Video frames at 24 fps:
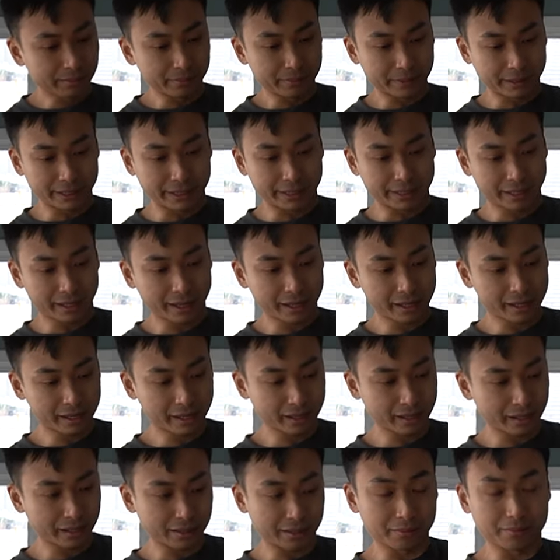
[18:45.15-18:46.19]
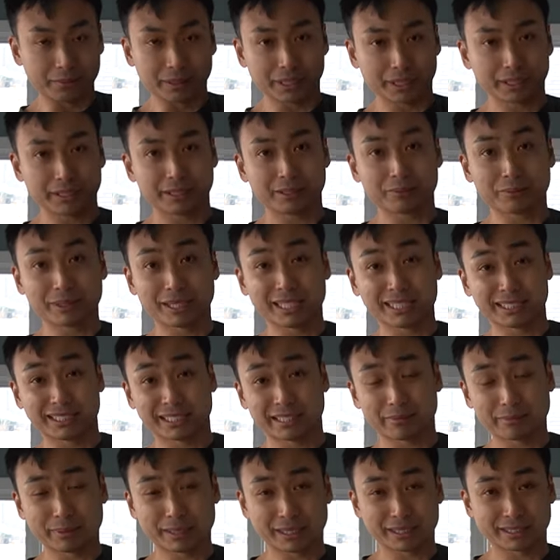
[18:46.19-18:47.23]
but immediately when I
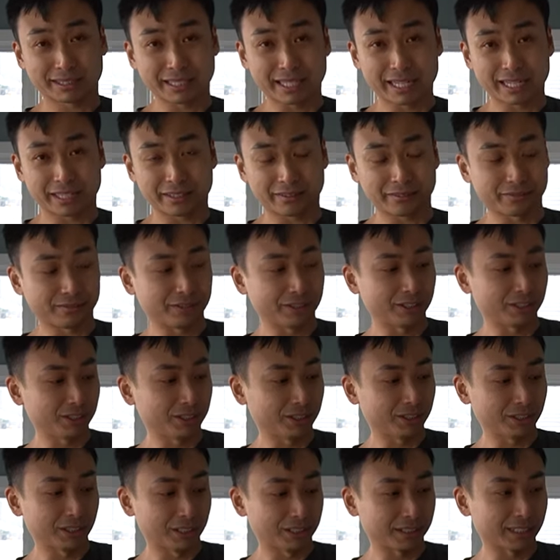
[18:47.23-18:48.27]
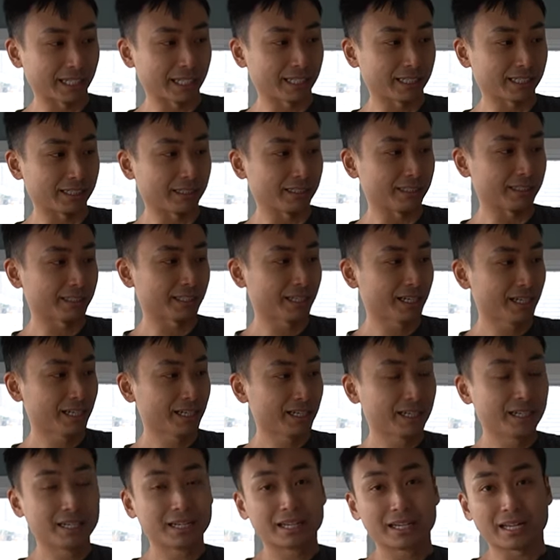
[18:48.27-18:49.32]
step outside the first 30 seconds,
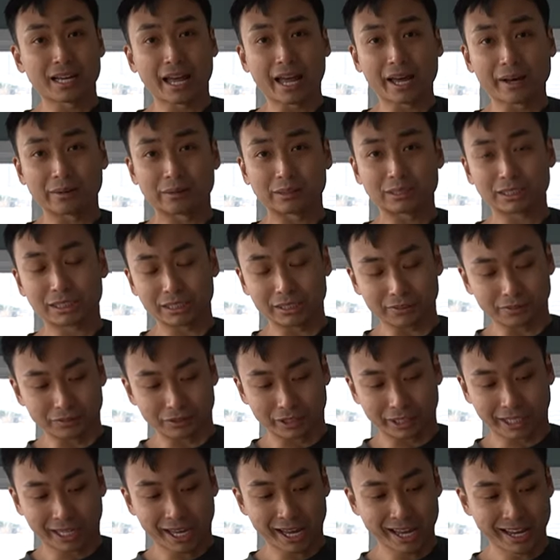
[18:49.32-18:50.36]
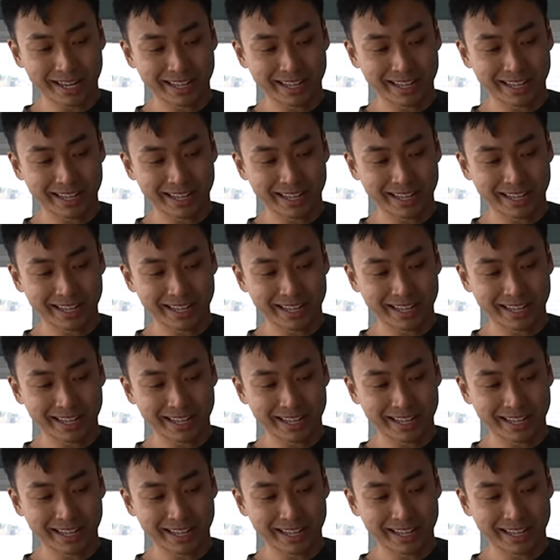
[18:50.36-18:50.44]
I was shivering.